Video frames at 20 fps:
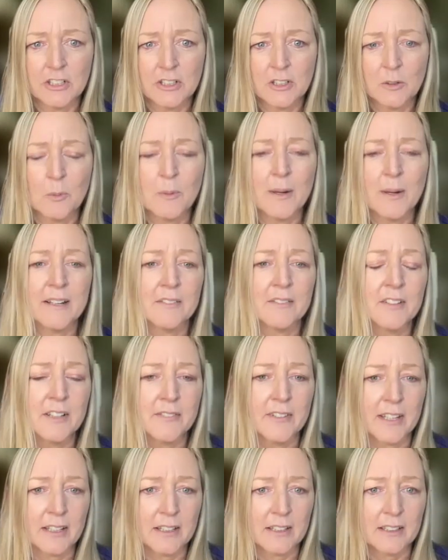way of
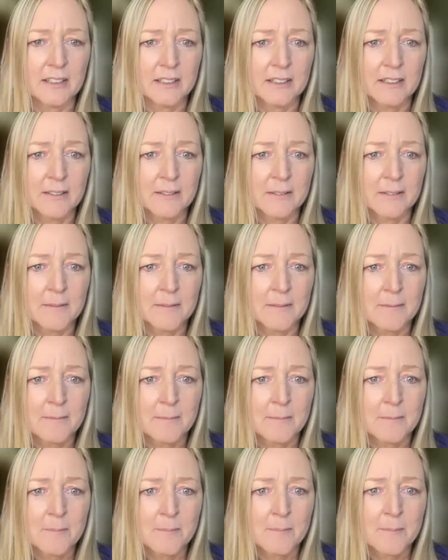living.
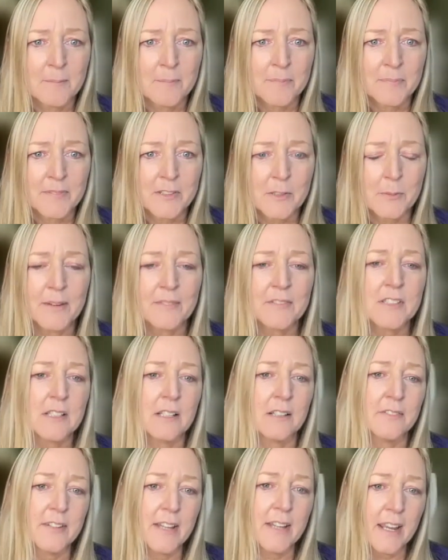So we have
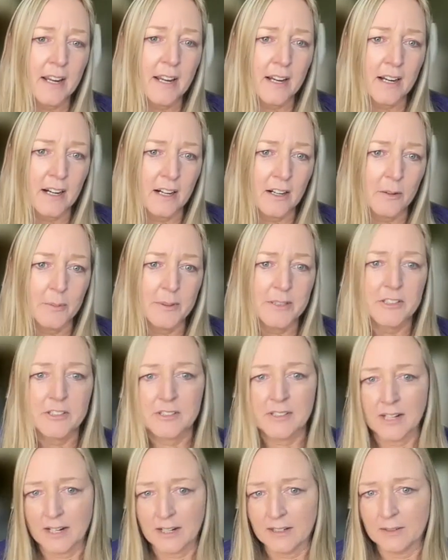self-care, which
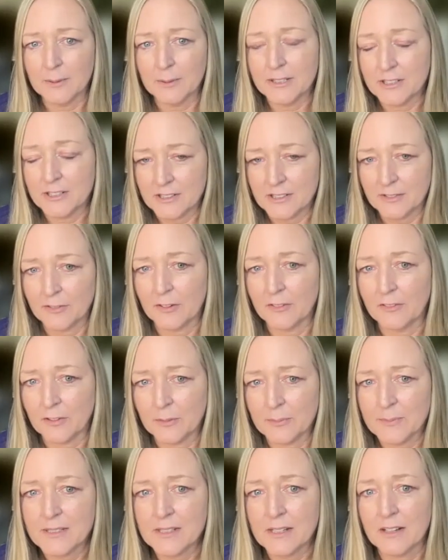is different
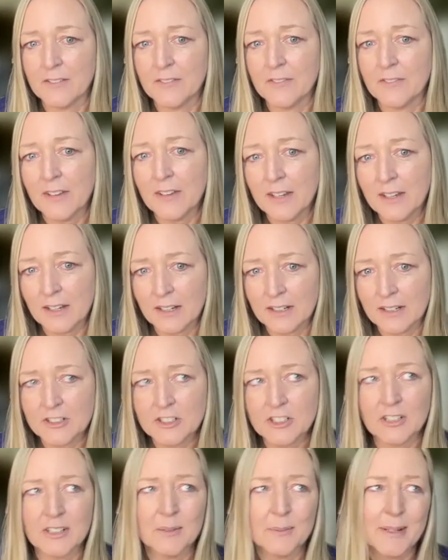from
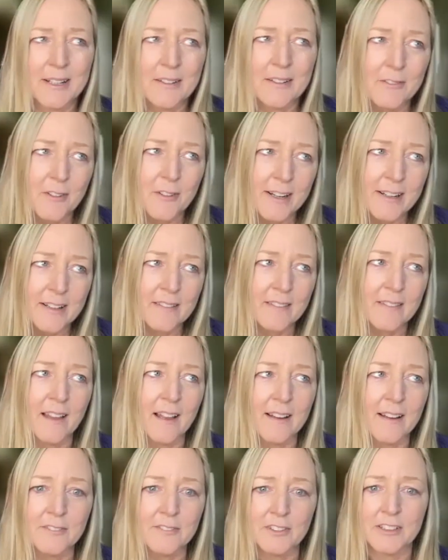selfish. And then we have right
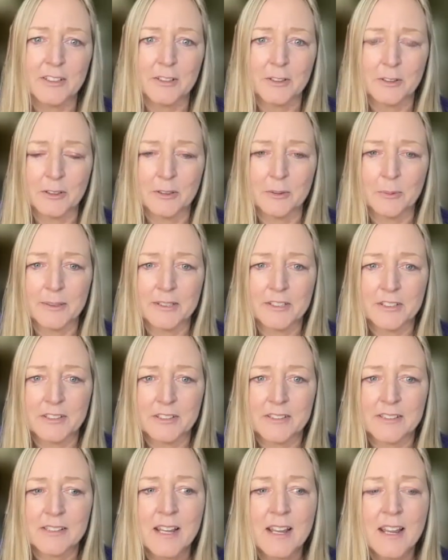livelihood, which
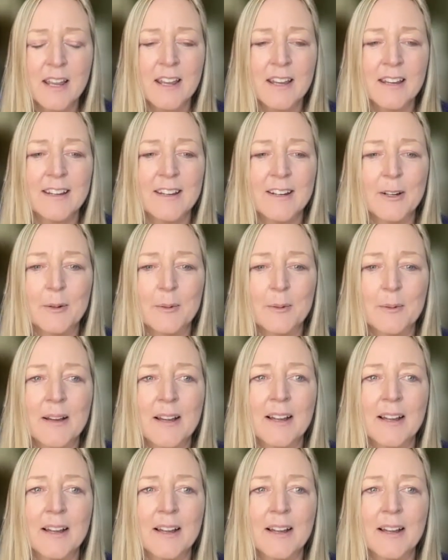is, you know,